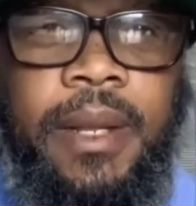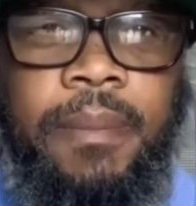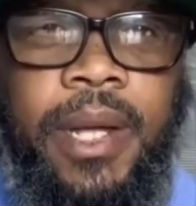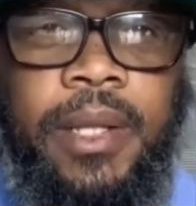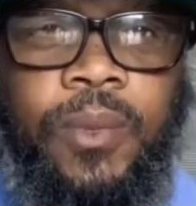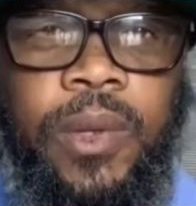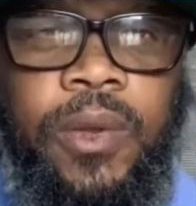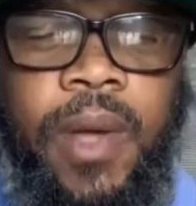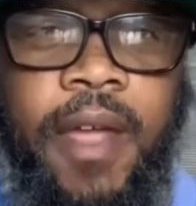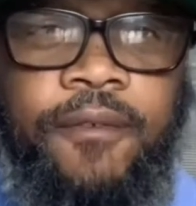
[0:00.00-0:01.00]
But when you
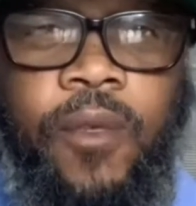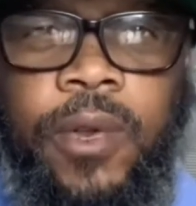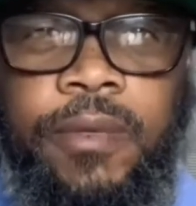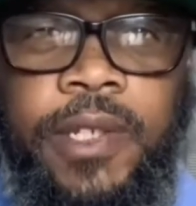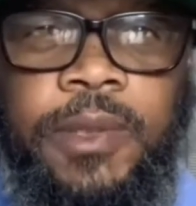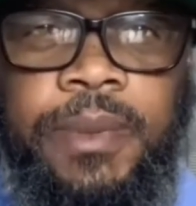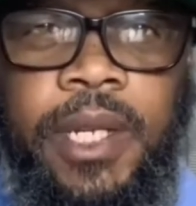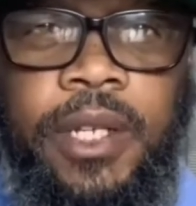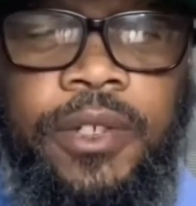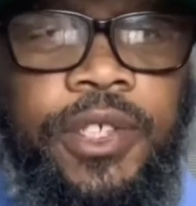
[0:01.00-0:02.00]
have 4-3
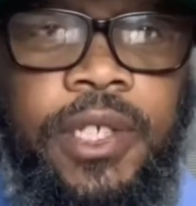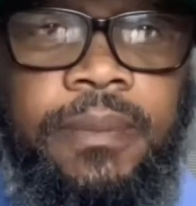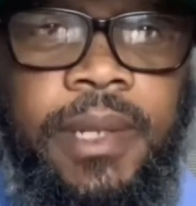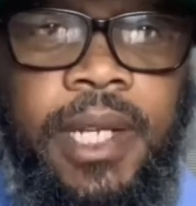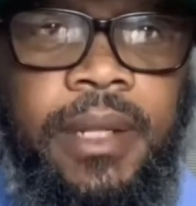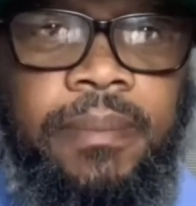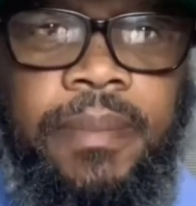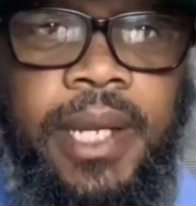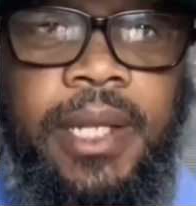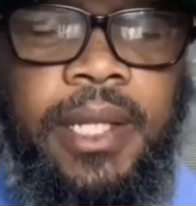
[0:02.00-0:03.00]
speed, you shouldn't be getting
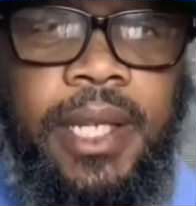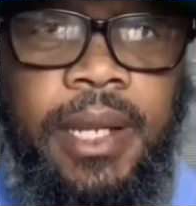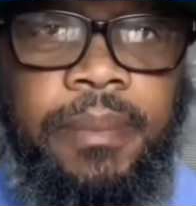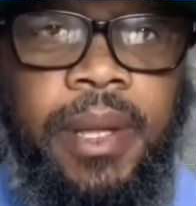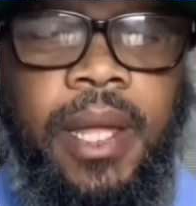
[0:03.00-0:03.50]
beat deep.